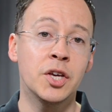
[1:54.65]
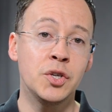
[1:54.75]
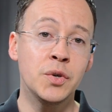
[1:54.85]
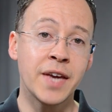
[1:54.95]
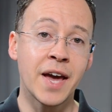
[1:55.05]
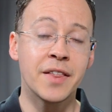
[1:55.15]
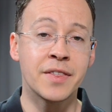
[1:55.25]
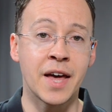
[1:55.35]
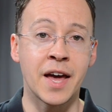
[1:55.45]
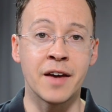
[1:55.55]
You get
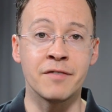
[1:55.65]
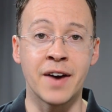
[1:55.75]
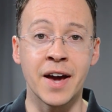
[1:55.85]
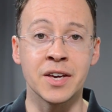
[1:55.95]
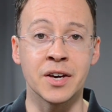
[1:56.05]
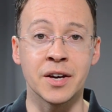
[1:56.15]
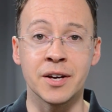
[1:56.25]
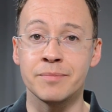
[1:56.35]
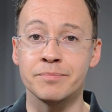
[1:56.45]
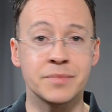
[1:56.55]
there
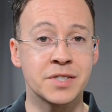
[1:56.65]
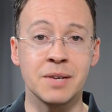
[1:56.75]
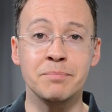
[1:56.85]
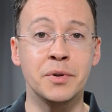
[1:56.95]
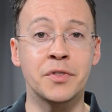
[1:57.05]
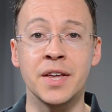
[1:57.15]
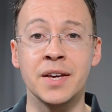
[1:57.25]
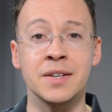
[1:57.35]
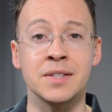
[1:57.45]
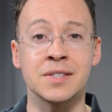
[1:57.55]
via simple
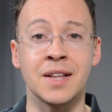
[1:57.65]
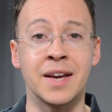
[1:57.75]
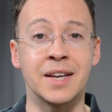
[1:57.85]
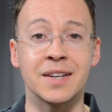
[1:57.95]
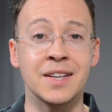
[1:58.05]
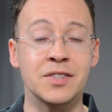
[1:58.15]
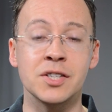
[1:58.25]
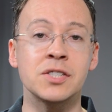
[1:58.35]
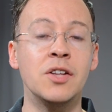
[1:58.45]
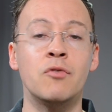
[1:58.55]
things like, it,
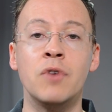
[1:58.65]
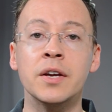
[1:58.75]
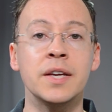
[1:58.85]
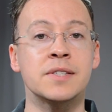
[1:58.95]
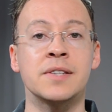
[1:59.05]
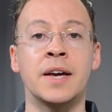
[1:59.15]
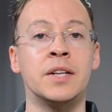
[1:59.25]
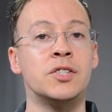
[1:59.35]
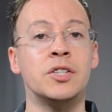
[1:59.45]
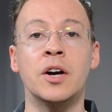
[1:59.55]
it's not rocket
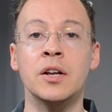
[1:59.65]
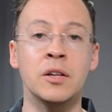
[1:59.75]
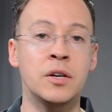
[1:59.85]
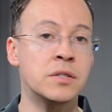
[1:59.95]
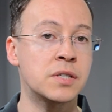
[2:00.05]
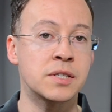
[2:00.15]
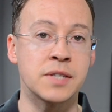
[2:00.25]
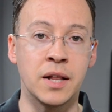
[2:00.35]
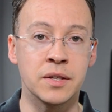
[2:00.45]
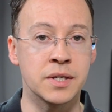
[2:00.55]
science. You got to learn to
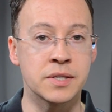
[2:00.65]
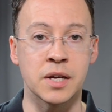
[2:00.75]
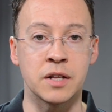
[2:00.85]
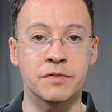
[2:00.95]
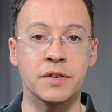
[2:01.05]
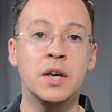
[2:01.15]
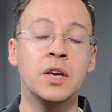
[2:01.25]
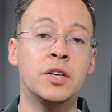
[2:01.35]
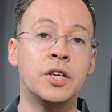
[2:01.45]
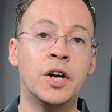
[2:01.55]
sell yourself.
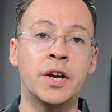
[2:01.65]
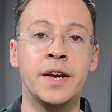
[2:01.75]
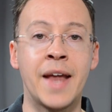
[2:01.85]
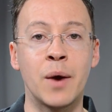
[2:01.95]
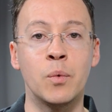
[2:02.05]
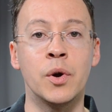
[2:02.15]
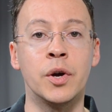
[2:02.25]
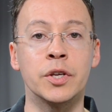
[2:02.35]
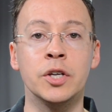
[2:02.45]
You got to network.